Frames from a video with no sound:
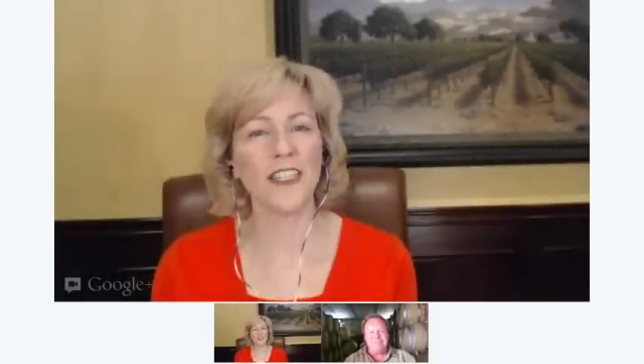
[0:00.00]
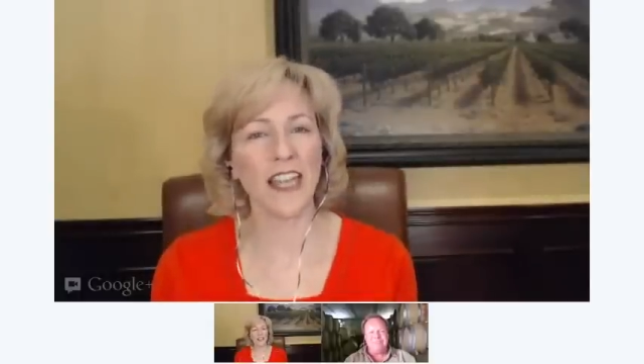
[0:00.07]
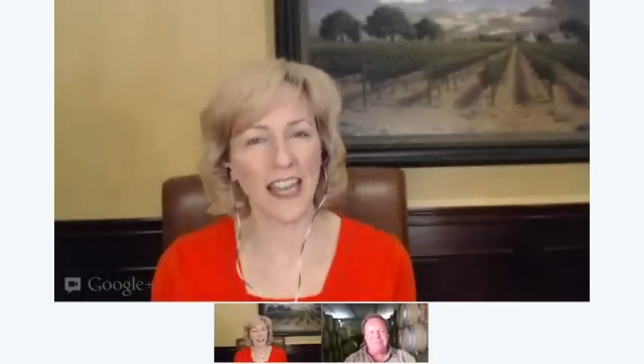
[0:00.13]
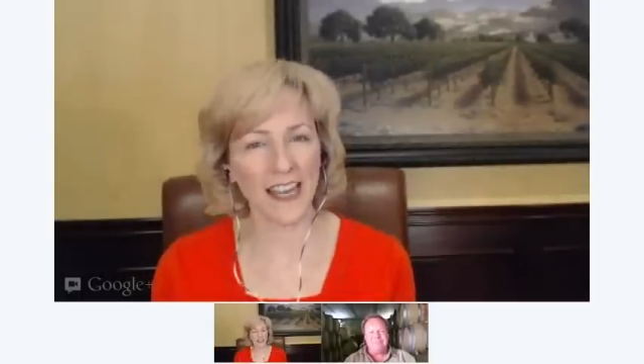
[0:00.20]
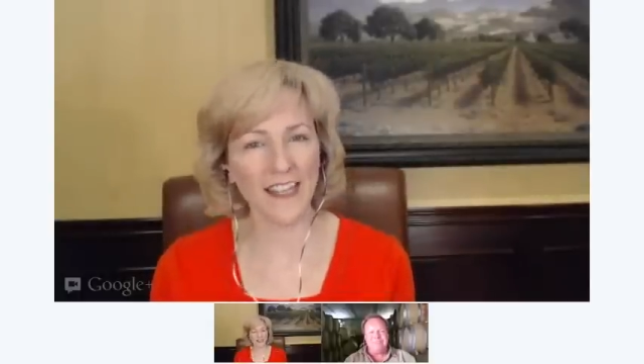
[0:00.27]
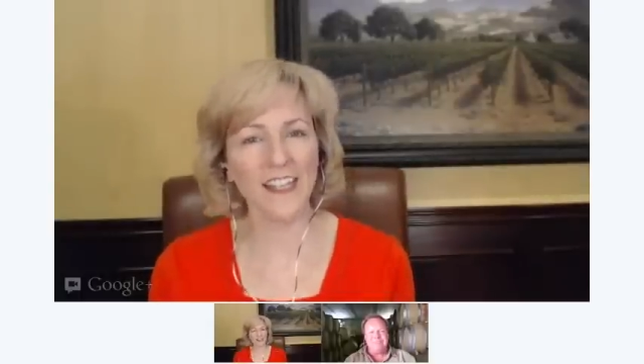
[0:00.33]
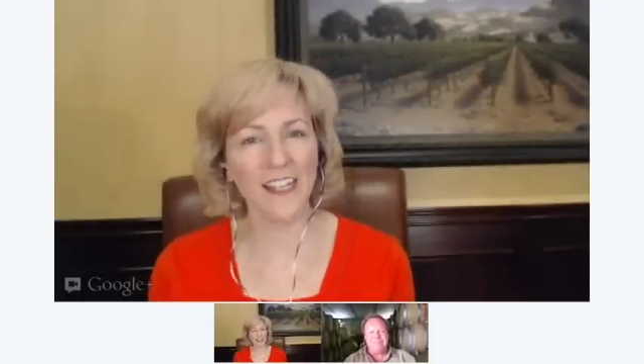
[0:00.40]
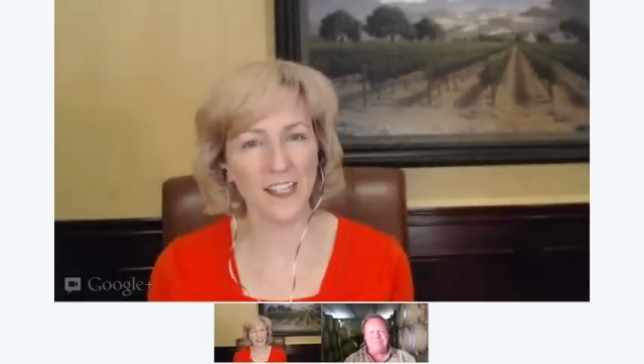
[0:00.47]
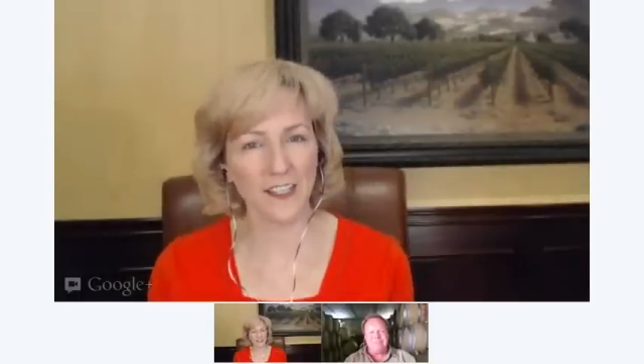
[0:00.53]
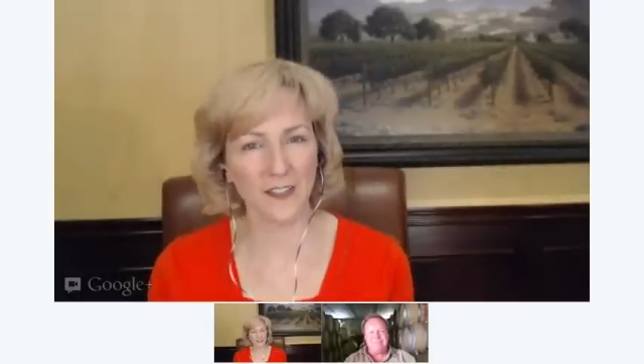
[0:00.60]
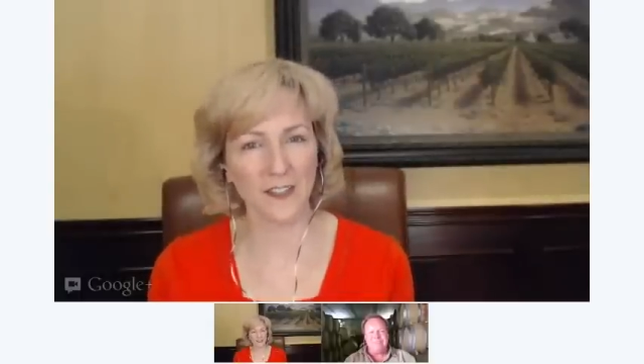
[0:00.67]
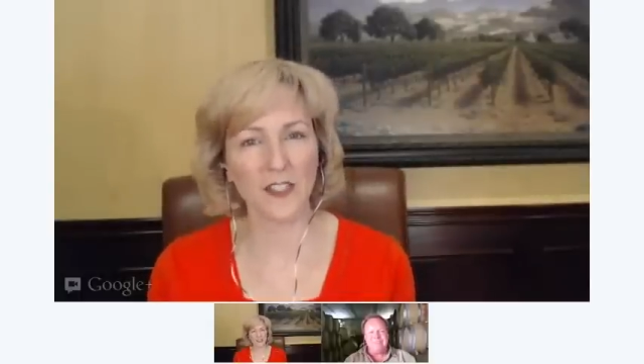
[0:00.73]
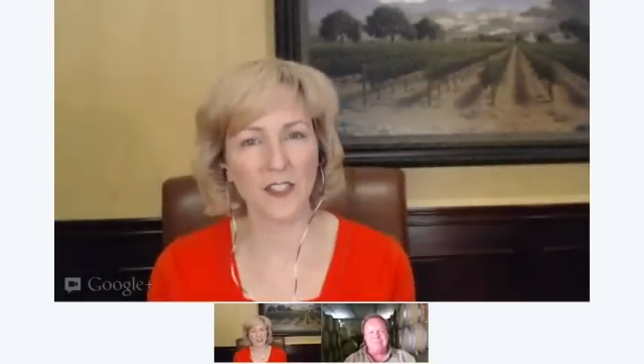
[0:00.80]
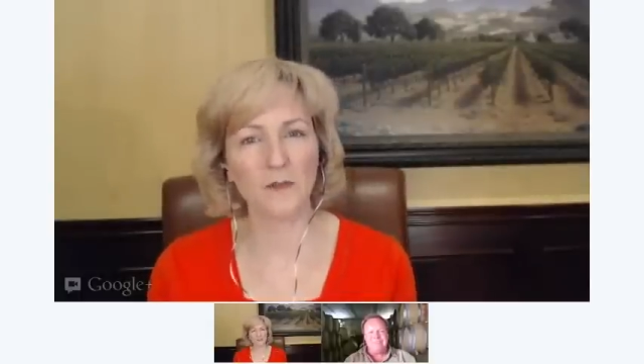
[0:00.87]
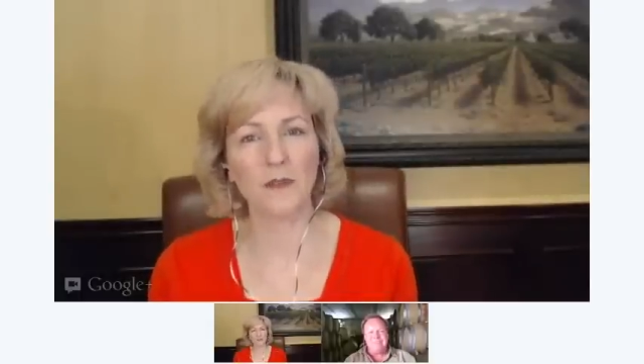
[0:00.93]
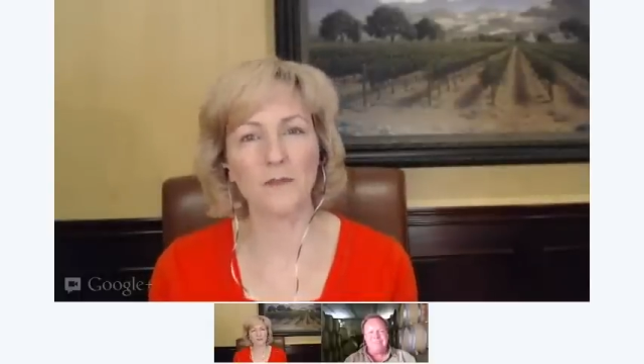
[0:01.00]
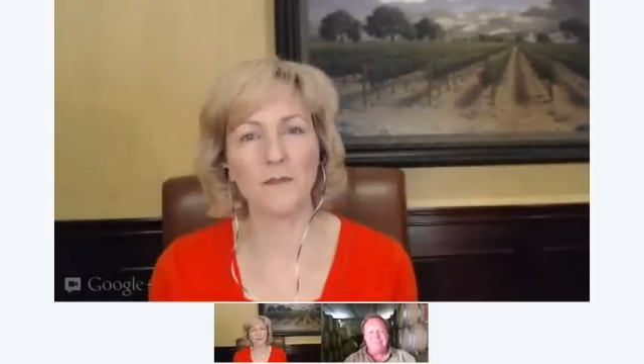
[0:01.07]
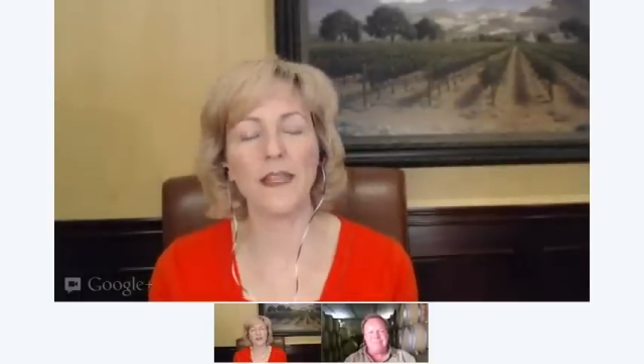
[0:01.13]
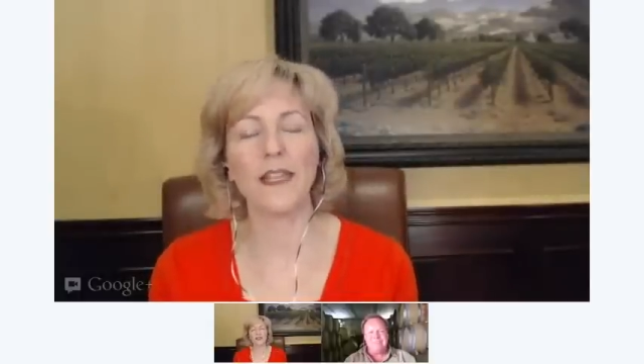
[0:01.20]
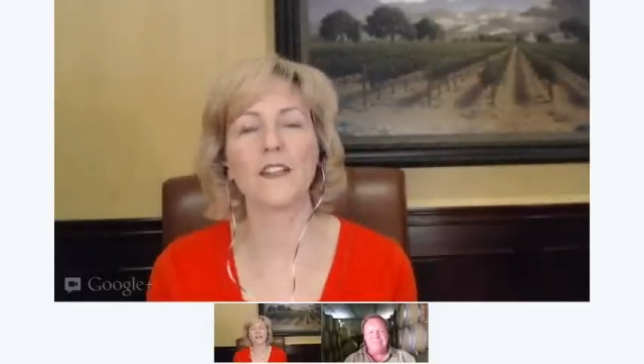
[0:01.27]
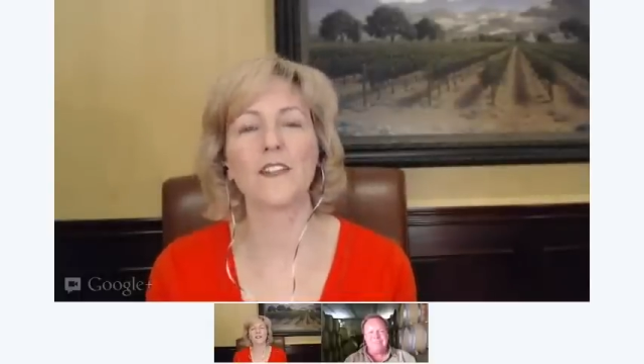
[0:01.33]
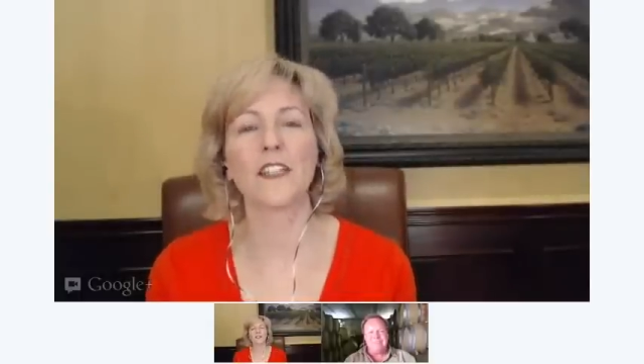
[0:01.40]
10 years to
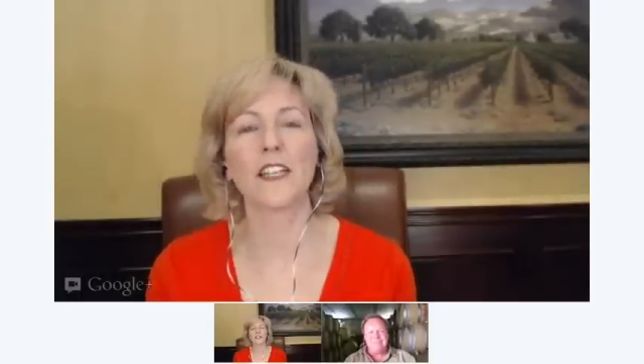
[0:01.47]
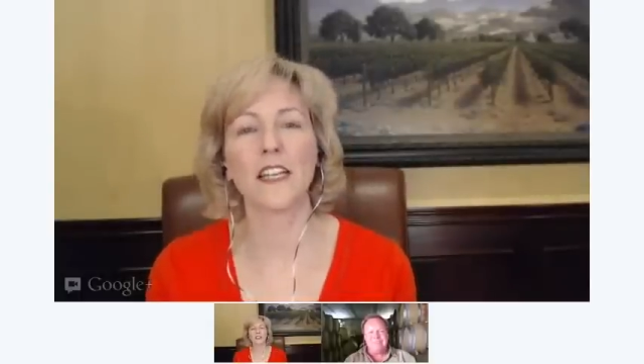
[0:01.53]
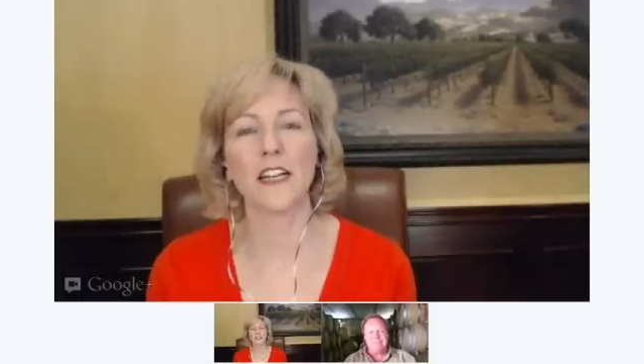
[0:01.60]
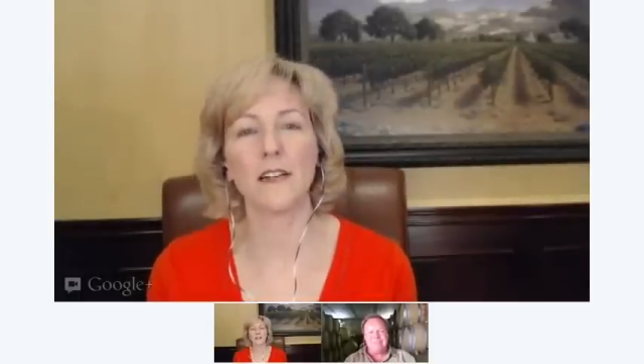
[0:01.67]
prepare to,